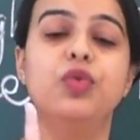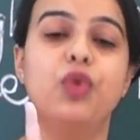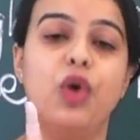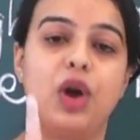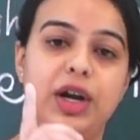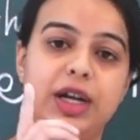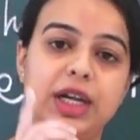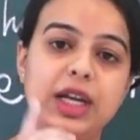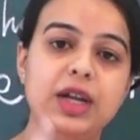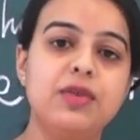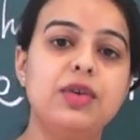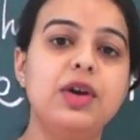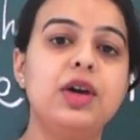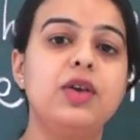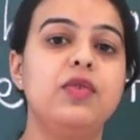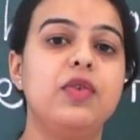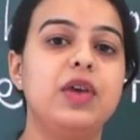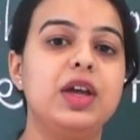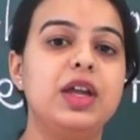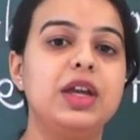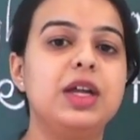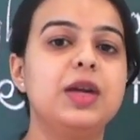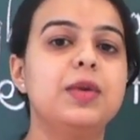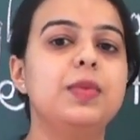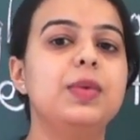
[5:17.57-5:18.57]
Whatever
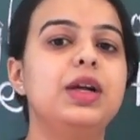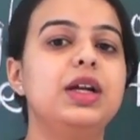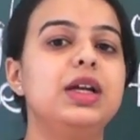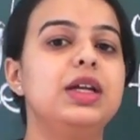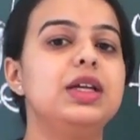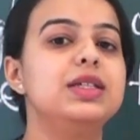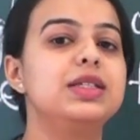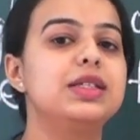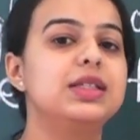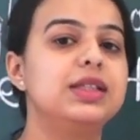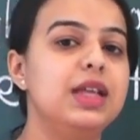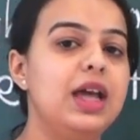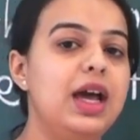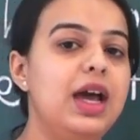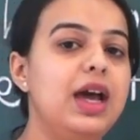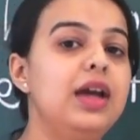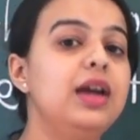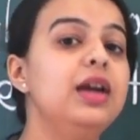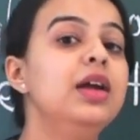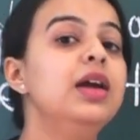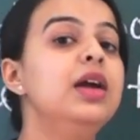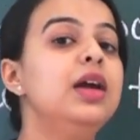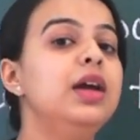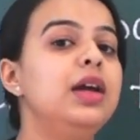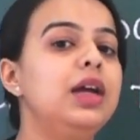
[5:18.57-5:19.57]
variable is
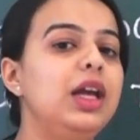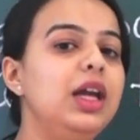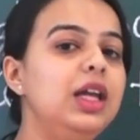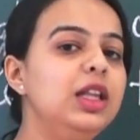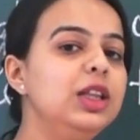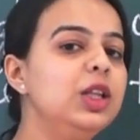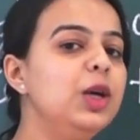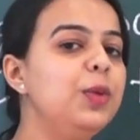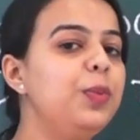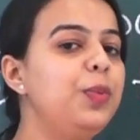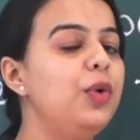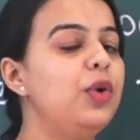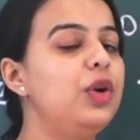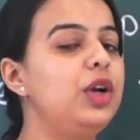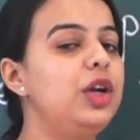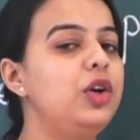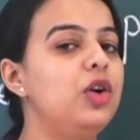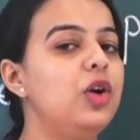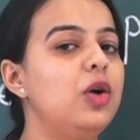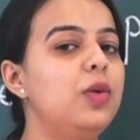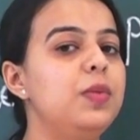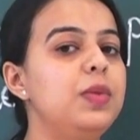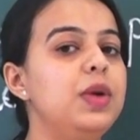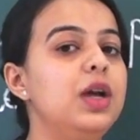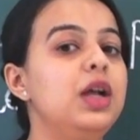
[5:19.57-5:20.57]
there in the
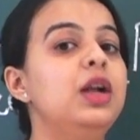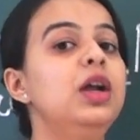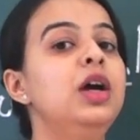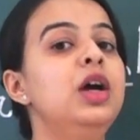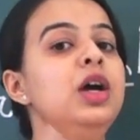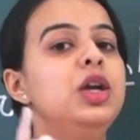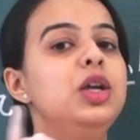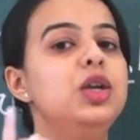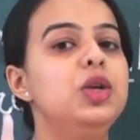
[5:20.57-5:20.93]
polynomial,